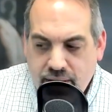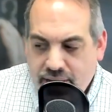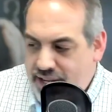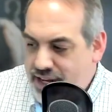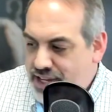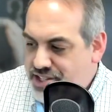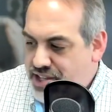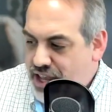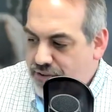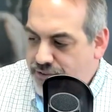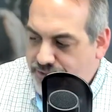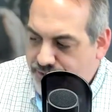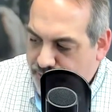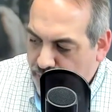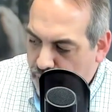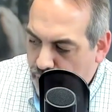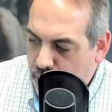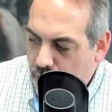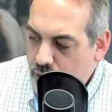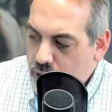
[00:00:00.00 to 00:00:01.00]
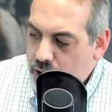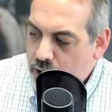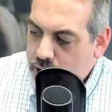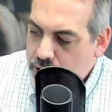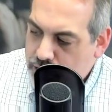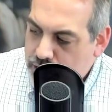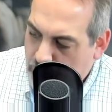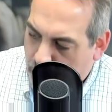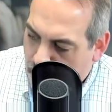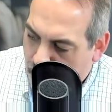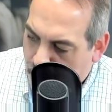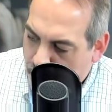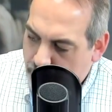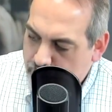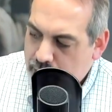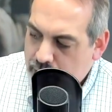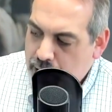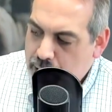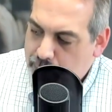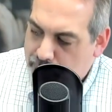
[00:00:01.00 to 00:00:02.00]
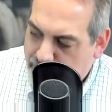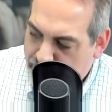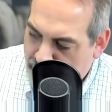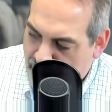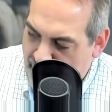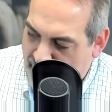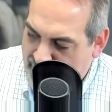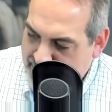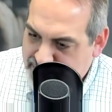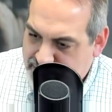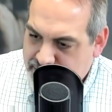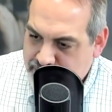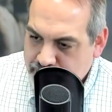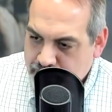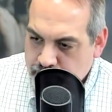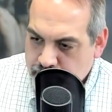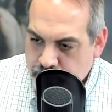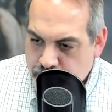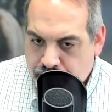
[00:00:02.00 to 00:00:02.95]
It is a full court press